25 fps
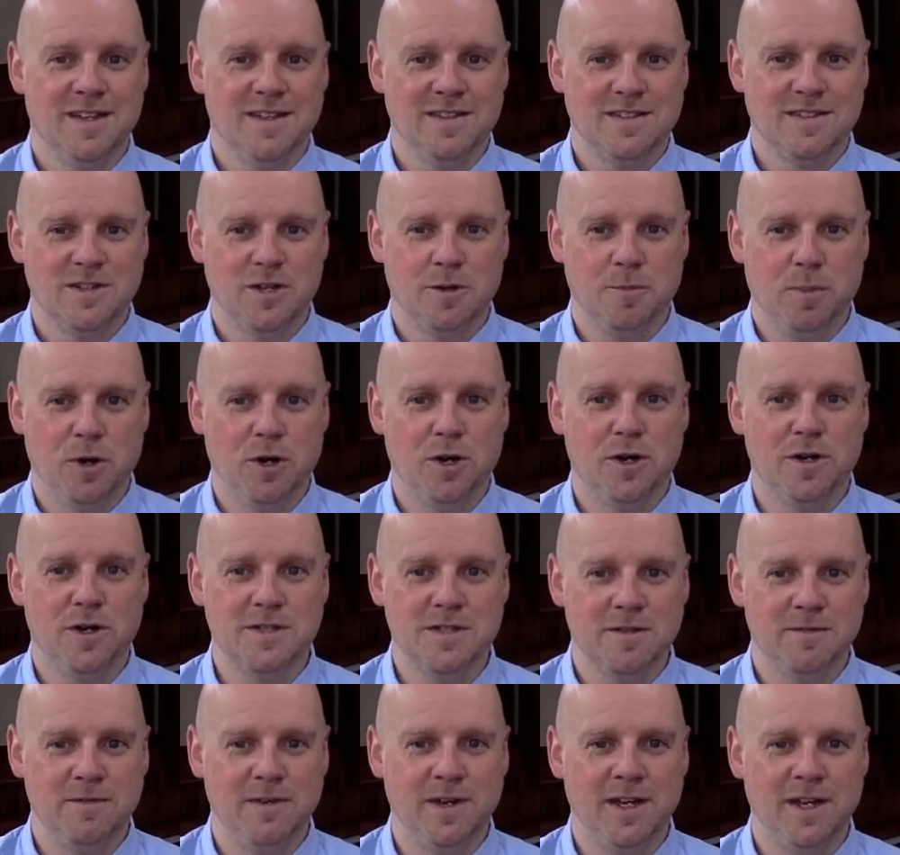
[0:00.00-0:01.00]
to
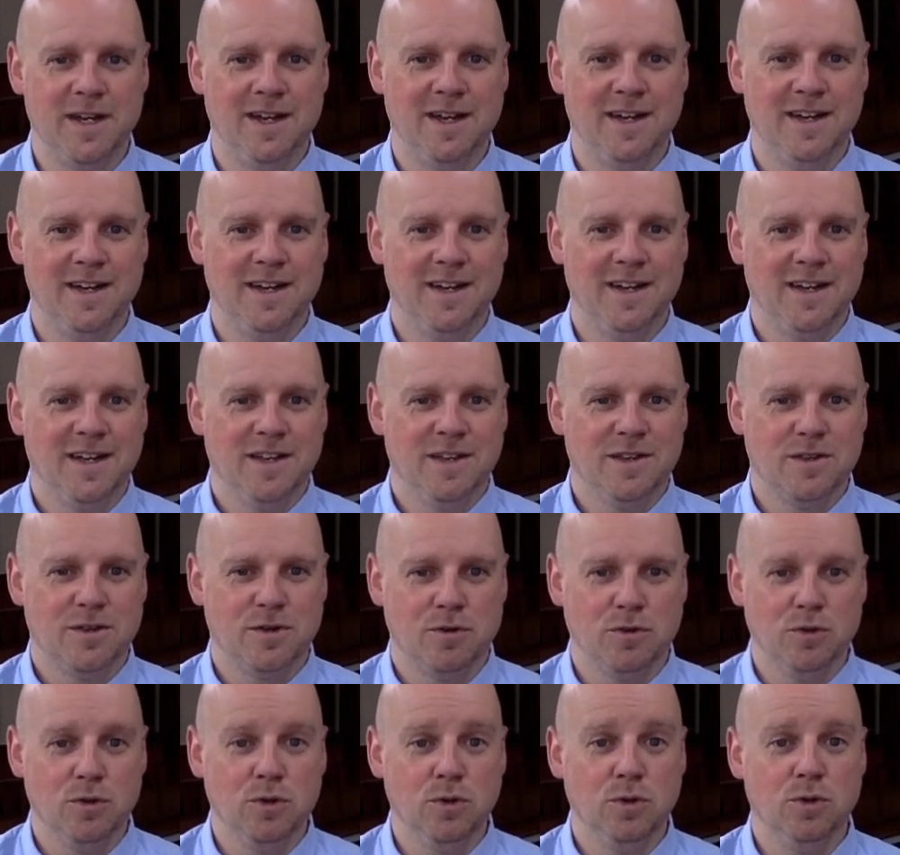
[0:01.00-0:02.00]
persevere
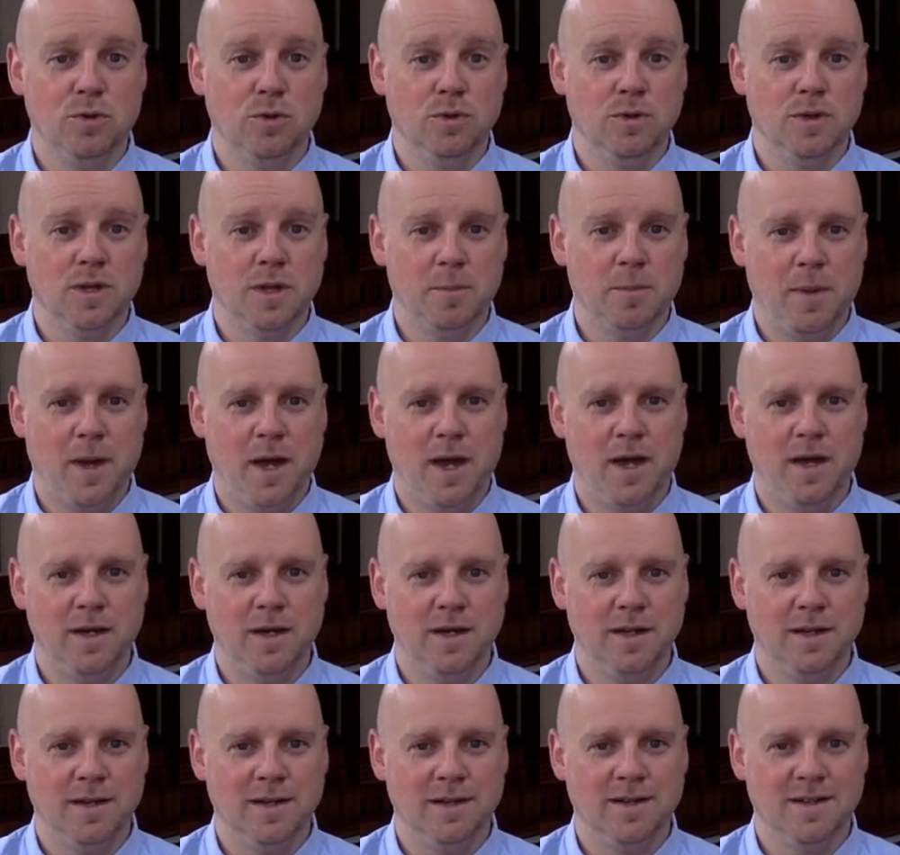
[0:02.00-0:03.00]
through the
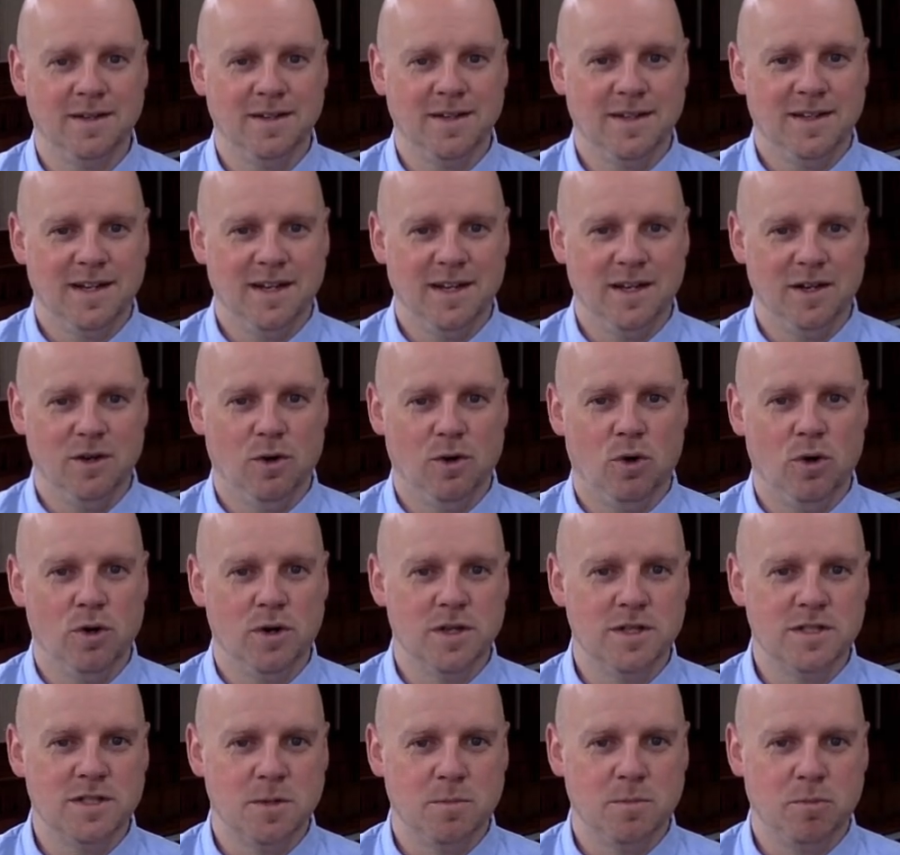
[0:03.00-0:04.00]
pain in
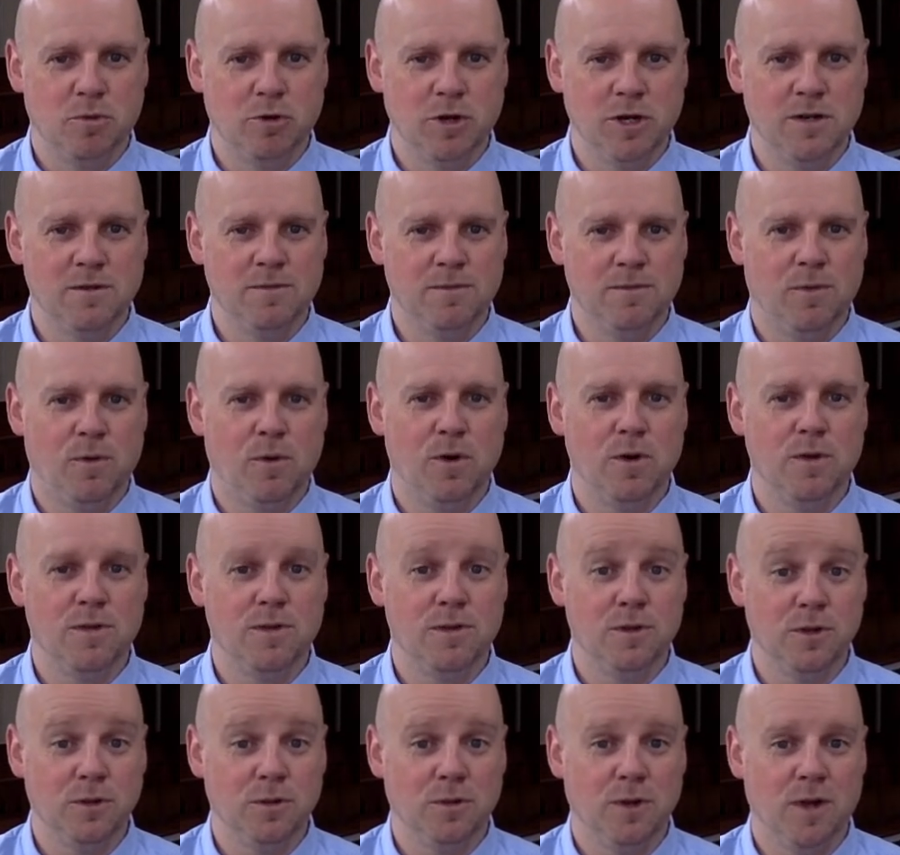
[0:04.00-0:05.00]
order to bring
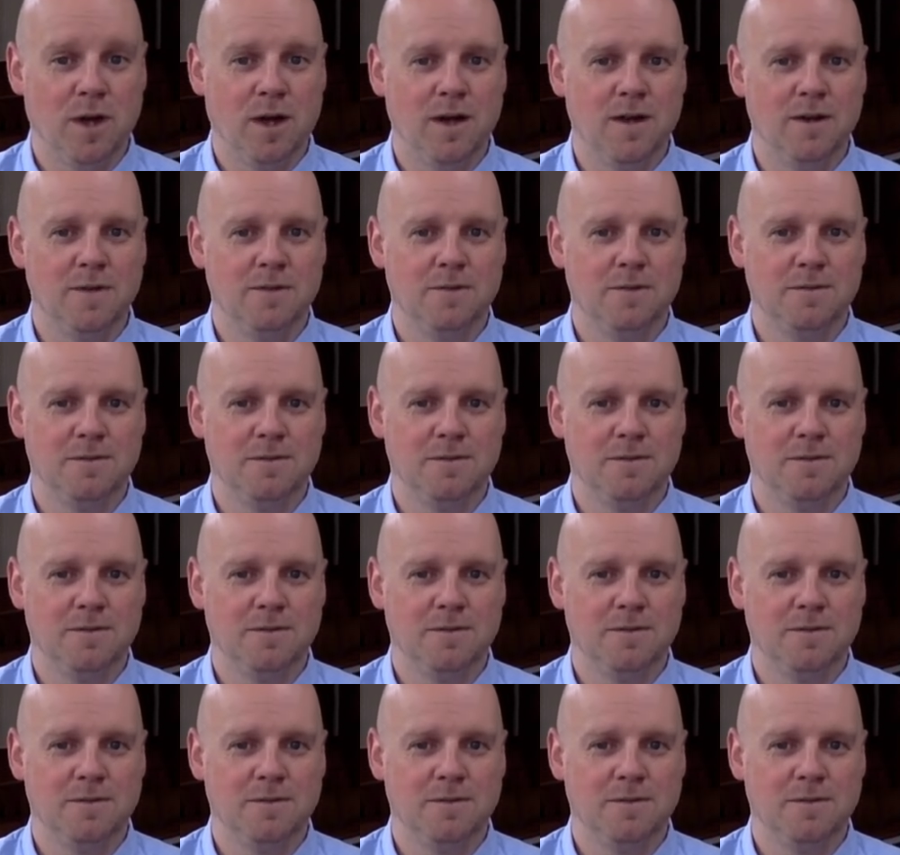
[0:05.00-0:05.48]
forth new life.